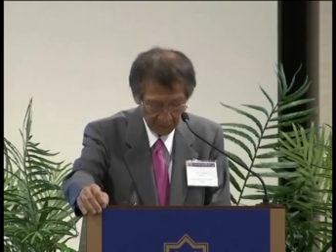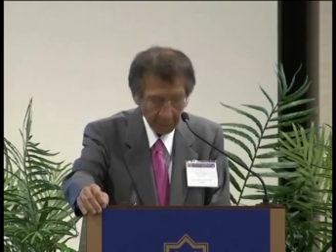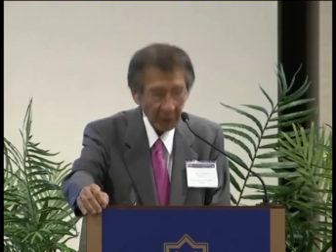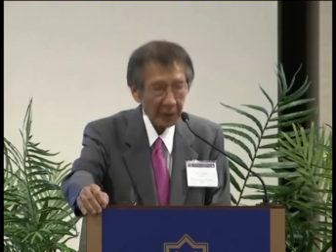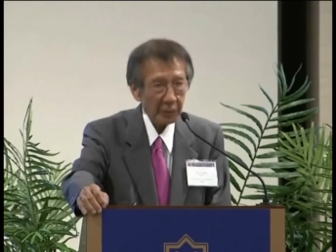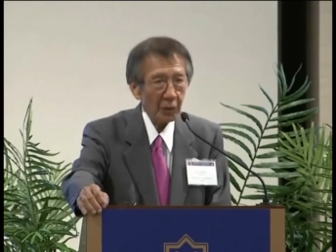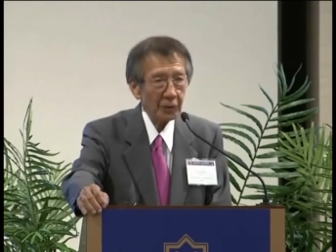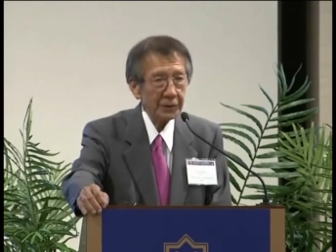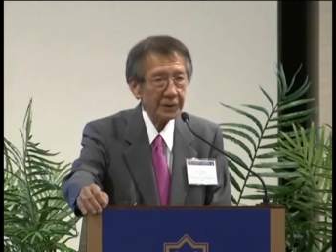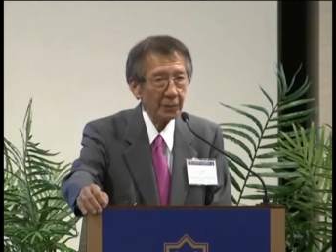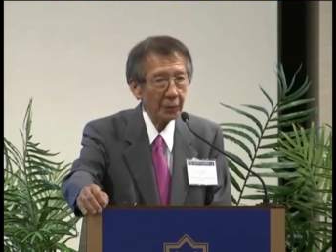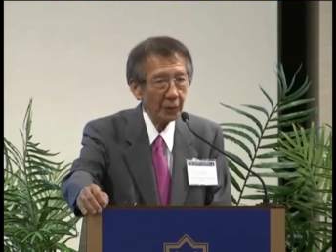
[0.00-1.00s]
but
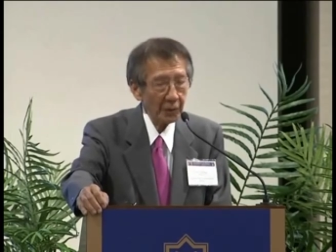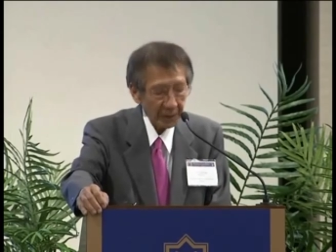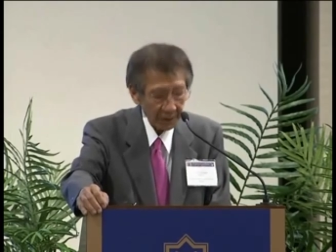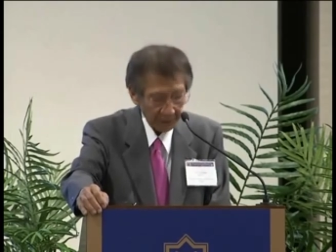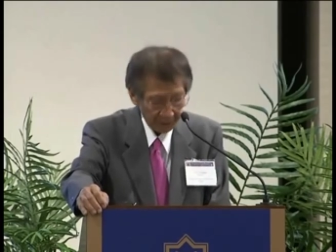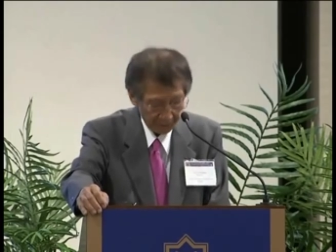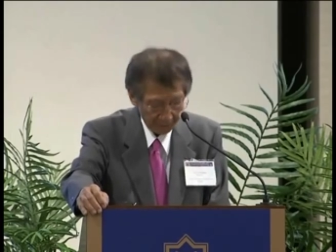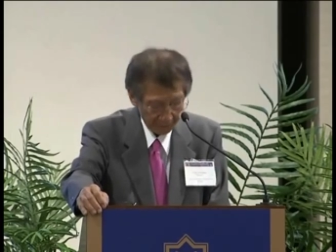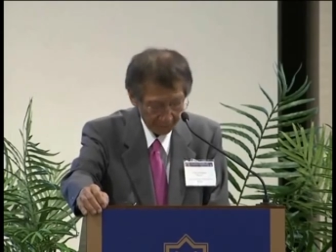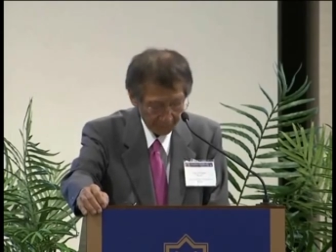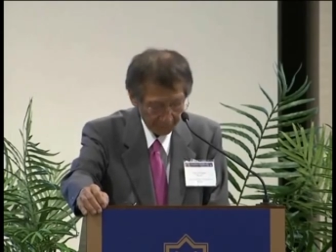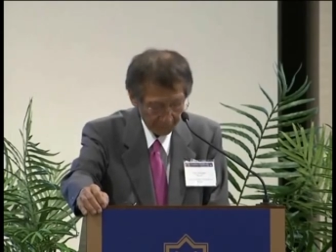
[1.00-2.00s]
most importantly,
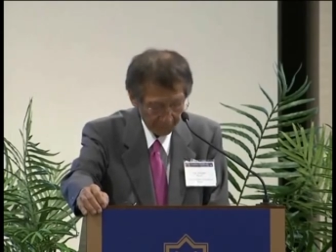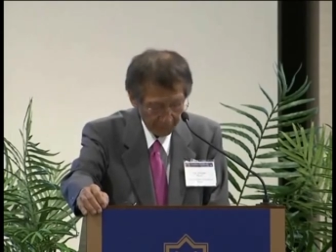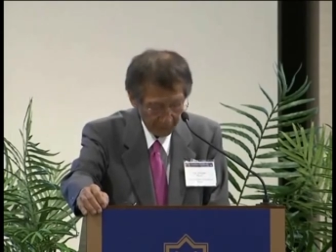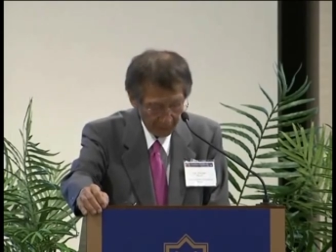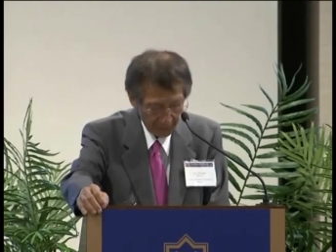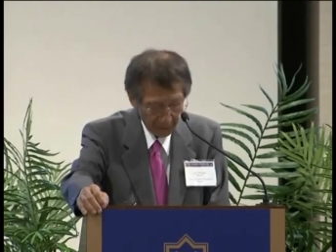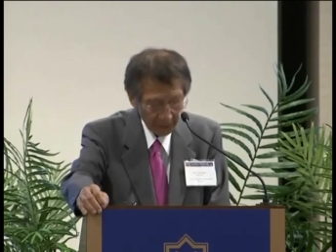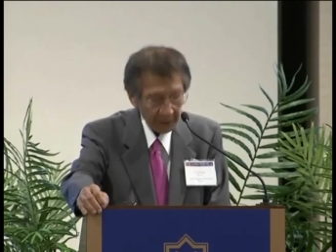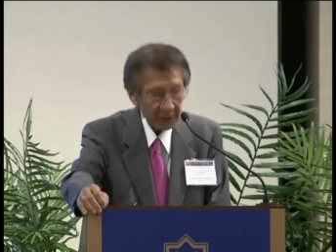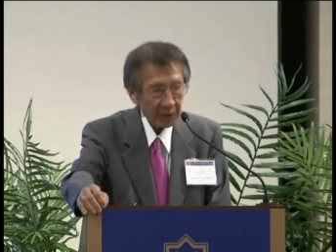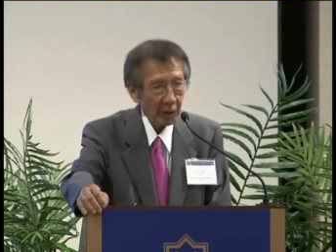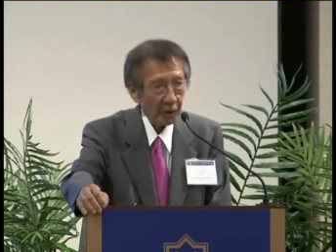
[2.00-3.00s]

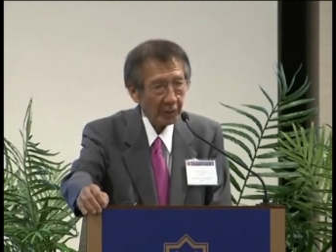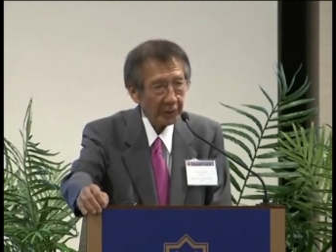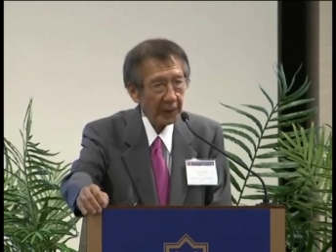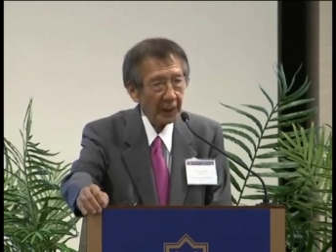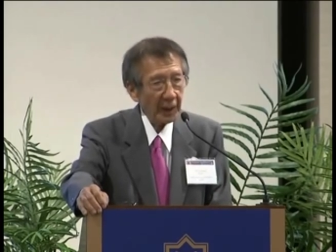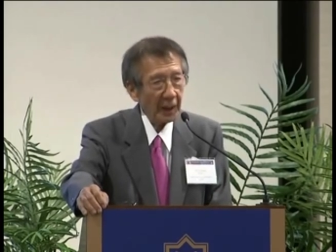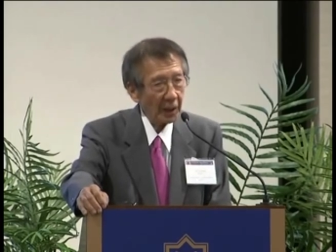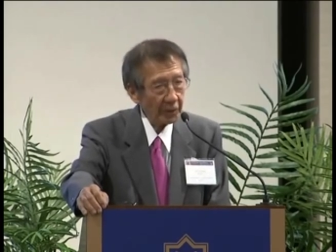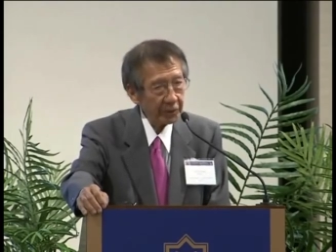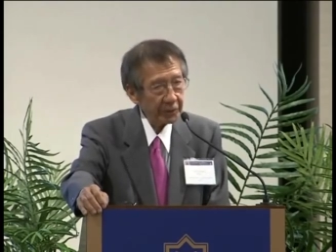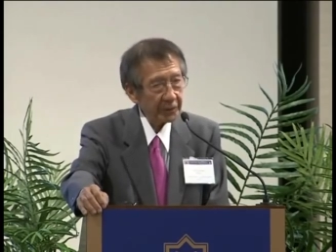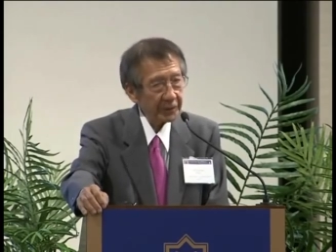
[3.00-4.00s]
it taught me
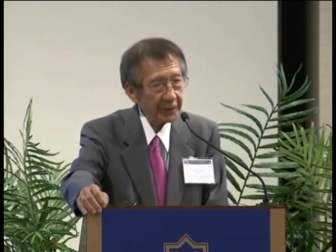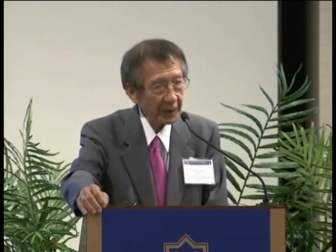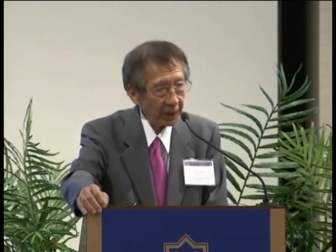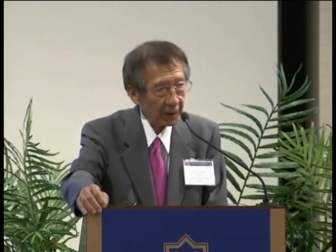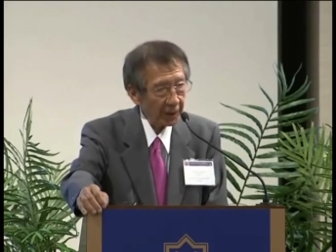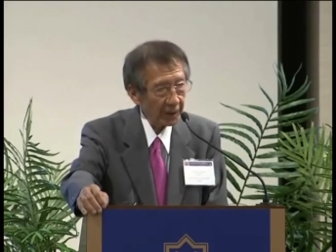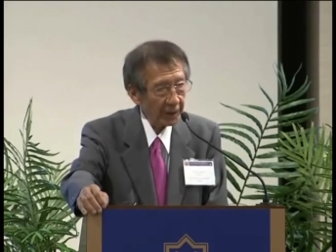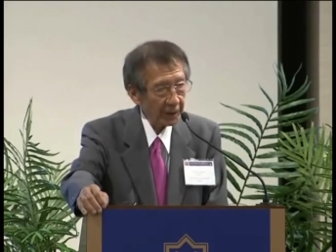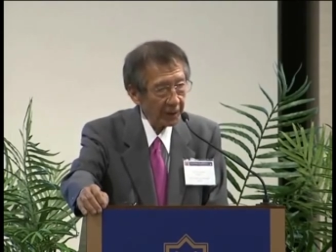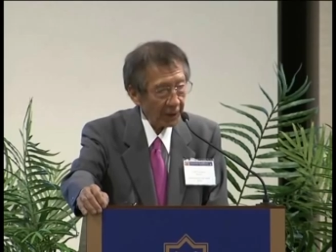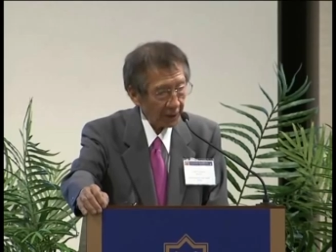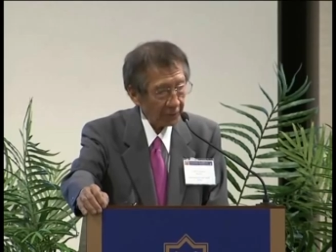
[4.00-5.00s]
how to think
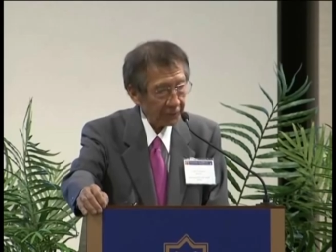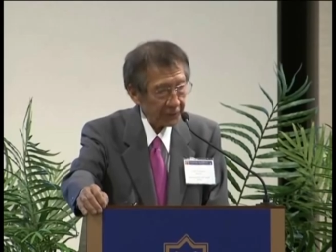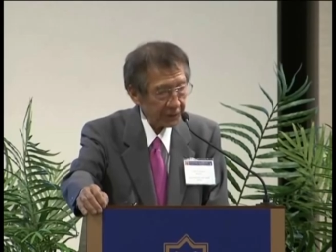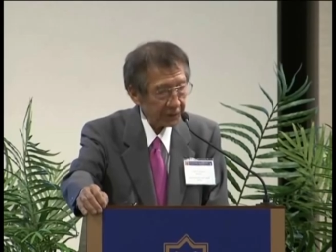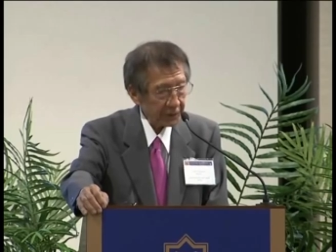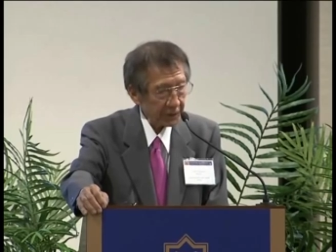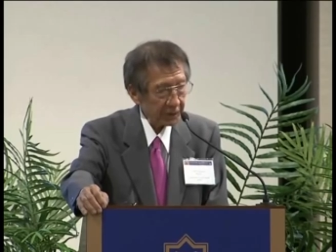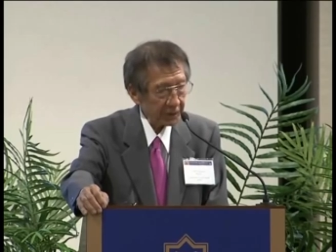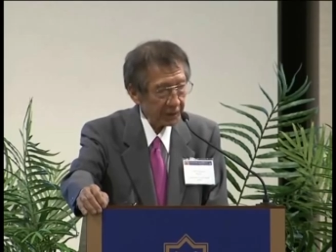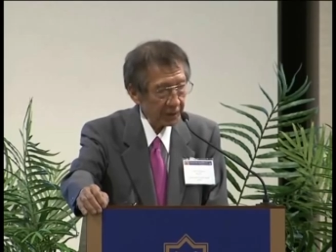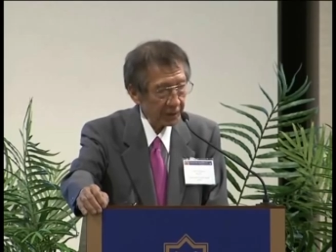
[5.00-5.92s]
like a physicist.